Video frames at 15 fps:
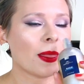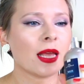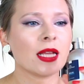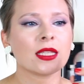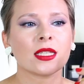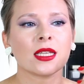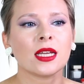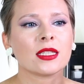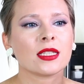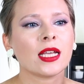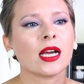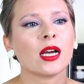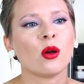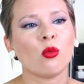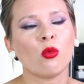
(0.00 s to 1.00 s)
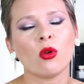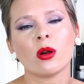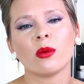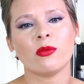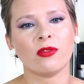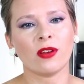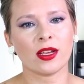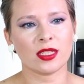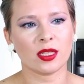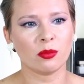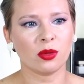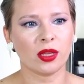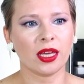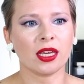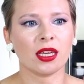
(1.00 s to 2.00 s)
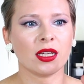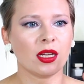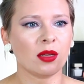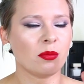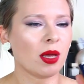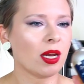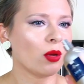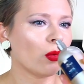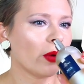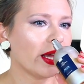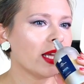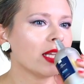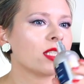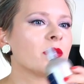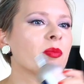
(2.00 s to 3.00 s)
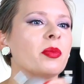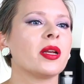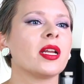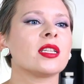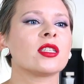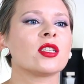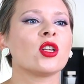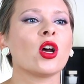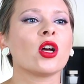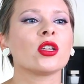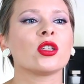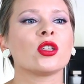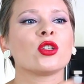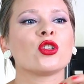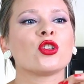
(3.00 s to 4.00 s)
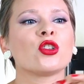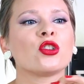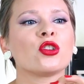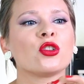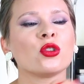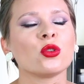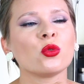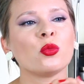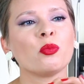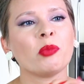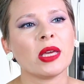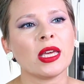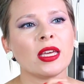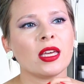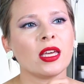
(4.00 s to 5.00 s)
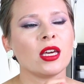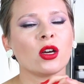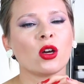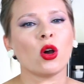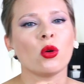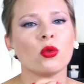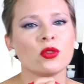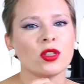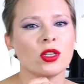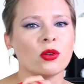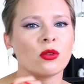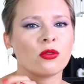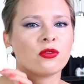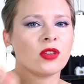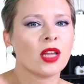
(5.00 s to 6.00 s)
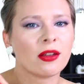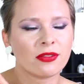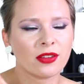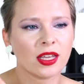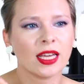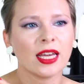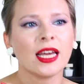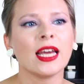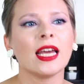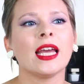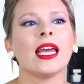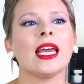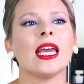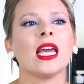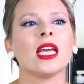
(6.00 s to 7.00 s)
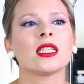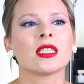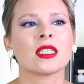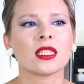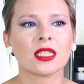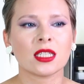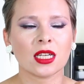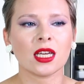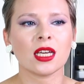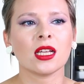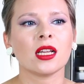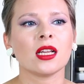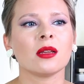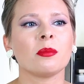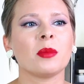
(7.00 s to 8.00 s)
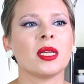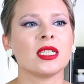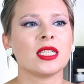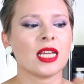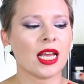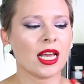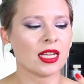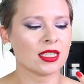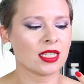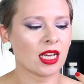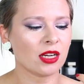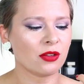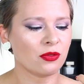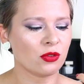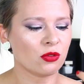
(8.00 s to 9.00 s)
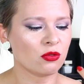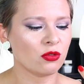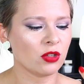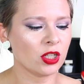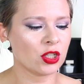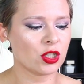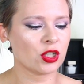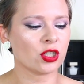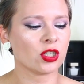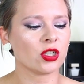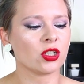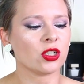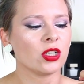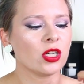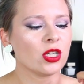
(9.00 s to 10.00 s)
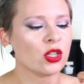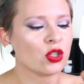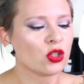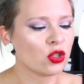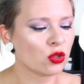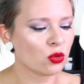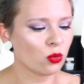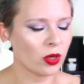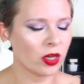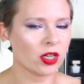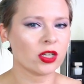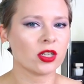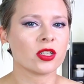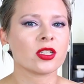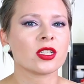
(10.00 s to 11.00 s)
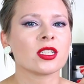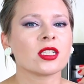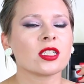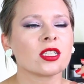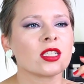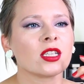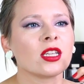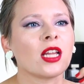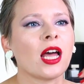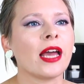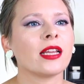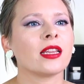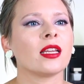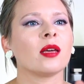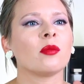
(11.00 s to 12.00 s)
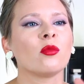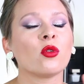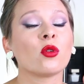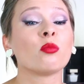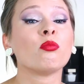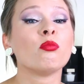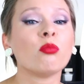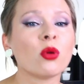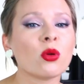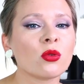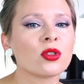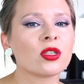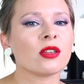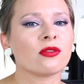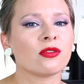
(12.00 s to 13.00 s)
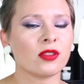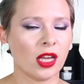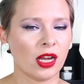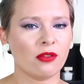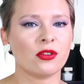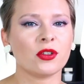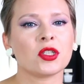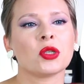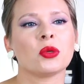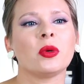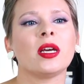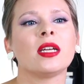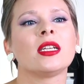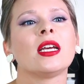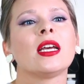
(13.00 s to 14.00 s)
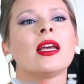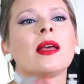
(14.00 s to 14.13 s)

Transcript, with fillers: It's like a warm fuzzy blanket in many ways, but it's not too pinky, cozy or fluffy. It still maintains kind of a richer, sweeter, slightly more boozy flavor to it.